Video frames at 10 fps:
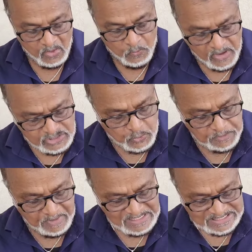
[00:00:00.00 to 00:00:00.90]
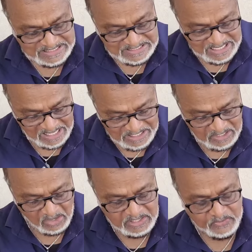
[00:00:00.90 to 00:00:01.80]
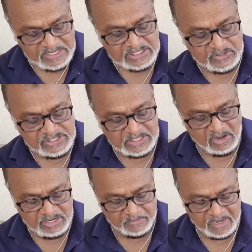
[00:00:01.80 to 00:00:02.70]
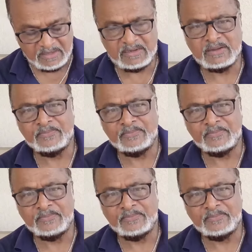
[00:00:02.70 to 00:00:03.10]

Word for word: which would be stated on the registration document.